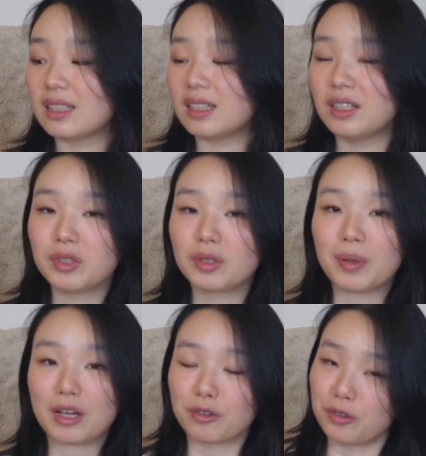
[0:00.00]
he went to the
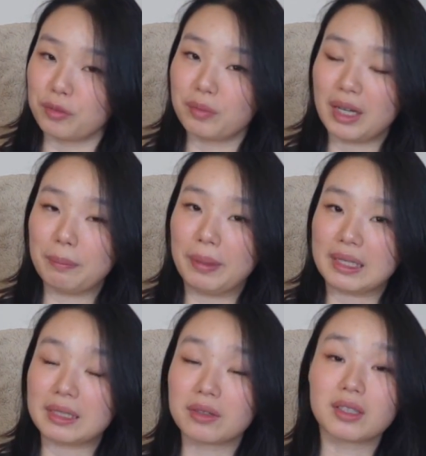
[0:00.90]
back room and
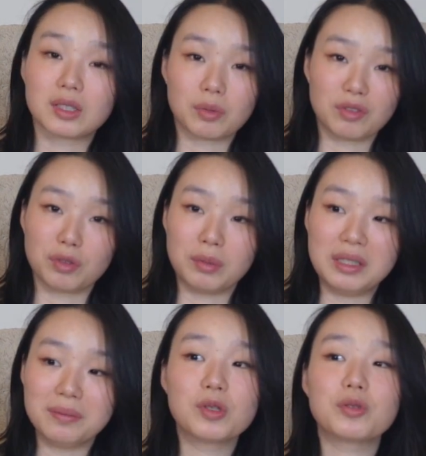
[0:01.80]
picked out this one for
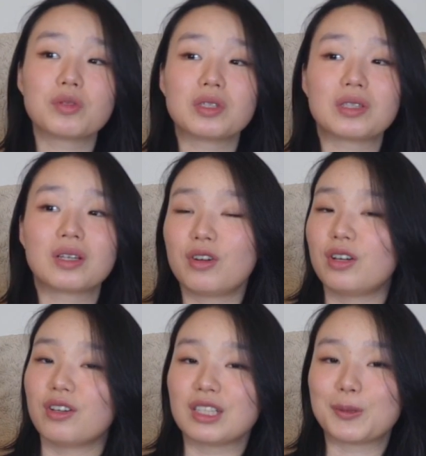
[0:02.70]
me, which was very
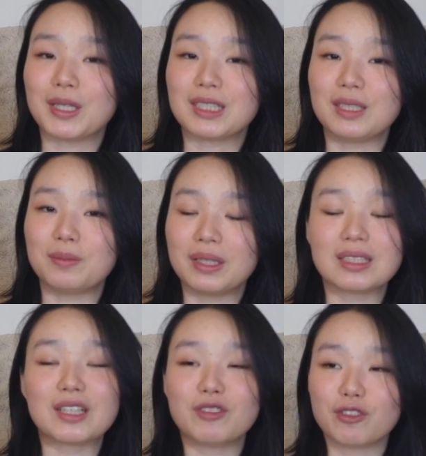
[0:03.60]
unexpected because
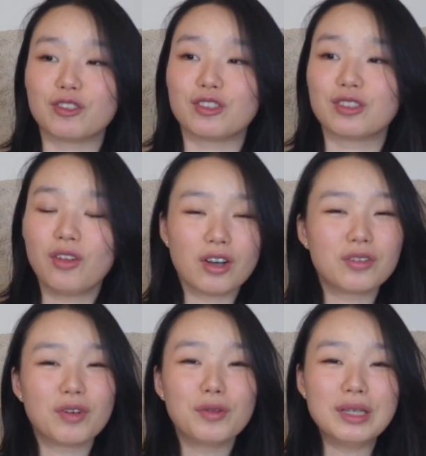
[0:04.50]
I've never thought
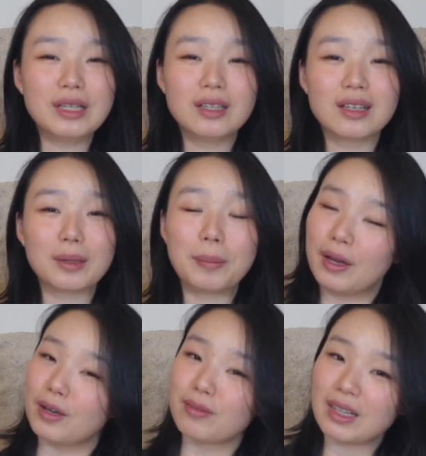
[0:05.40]
of owning a
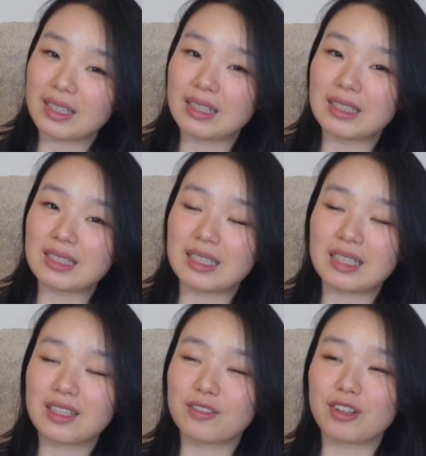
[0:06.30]
pair of like this and I
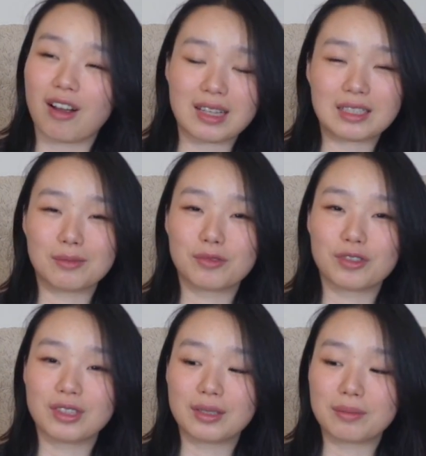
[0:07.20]
never asked him
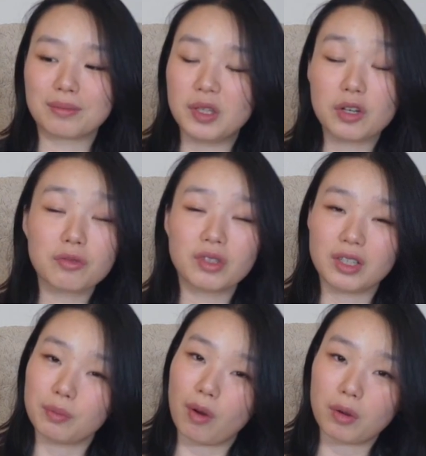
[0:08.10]
for them. They're
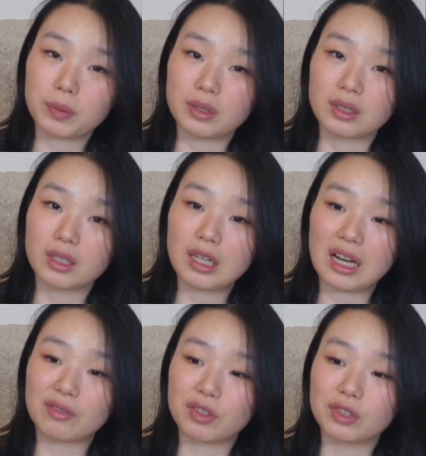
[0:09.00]
very popular.
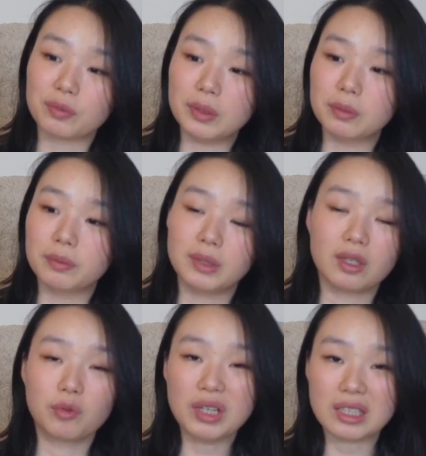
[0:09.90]
I've heard of people being
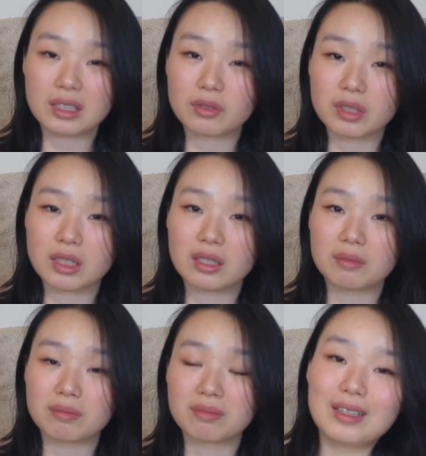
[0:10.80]
on wait lists for
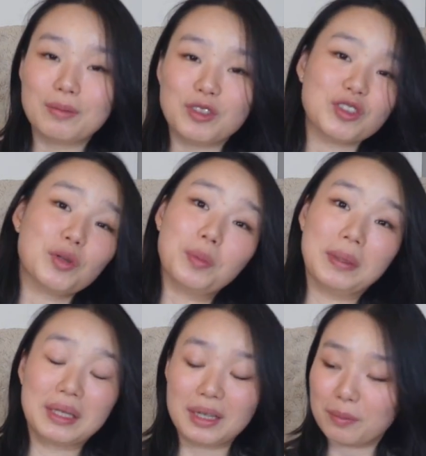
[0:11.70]
them. Let me just
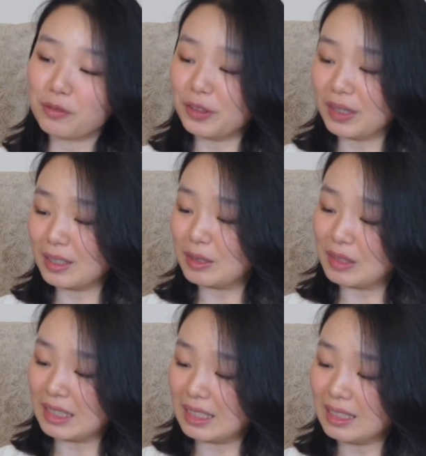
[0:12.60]
open it up for you guys to see.